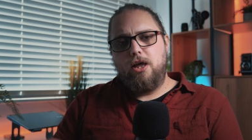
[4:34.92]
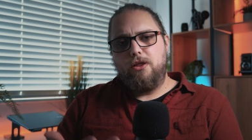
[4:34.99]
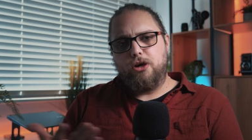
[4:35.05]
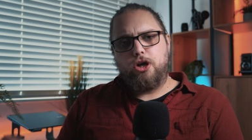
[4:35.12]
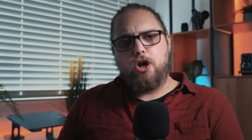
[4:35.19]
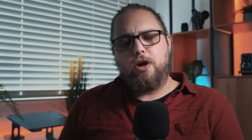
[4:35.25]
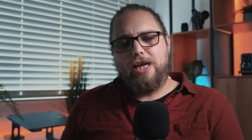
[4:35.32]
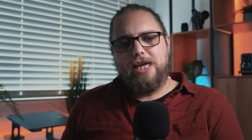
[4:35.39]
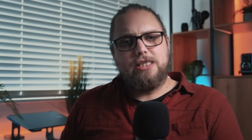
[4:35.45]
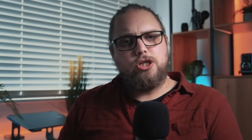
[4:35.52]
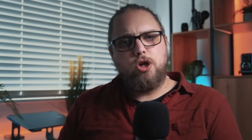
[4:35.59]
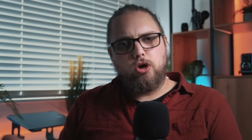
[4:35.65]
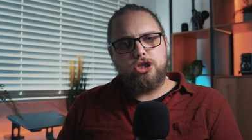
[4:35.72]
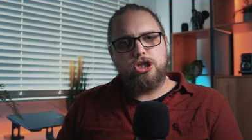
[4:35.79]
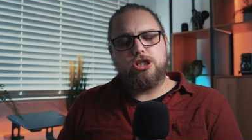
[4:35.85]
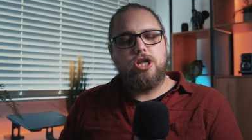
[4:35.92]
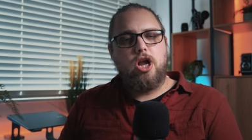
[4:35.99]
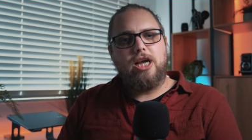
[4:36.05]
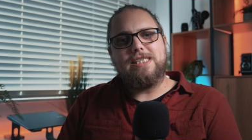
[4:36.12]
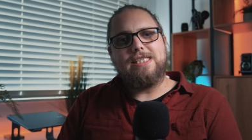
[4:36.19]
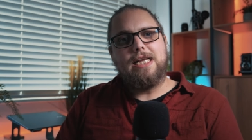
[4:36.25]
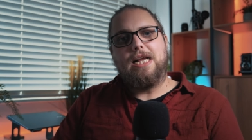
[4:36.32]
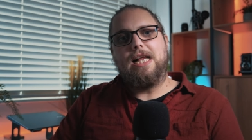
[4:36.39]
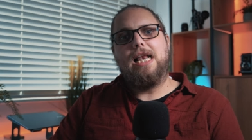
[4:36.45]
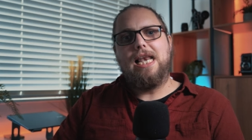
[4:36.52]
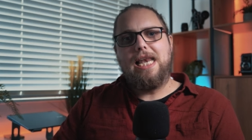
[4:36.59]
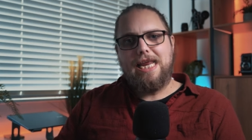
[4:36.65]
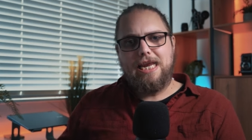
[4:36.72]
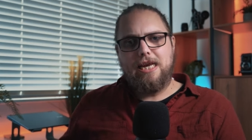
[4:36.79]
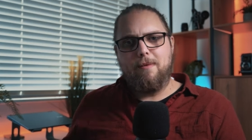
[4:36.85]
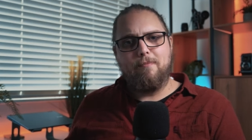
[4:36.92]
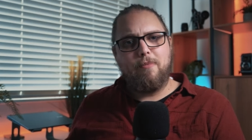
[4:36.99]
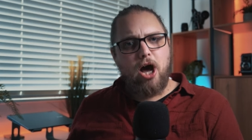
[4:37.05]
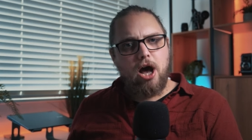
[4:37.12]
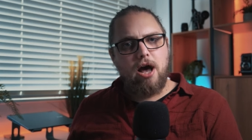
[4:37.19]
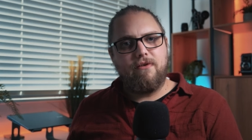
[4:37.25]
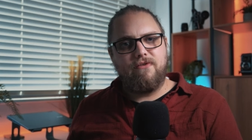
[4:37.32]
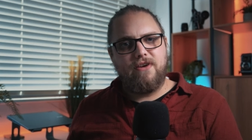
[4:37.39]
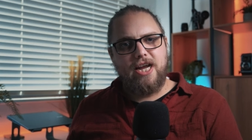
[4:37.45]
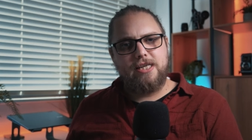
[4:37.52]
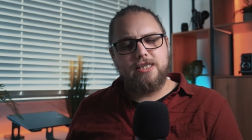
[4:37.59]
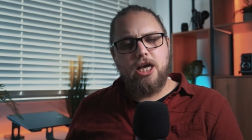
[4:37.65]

the cookies, not just nice and clean and perfect.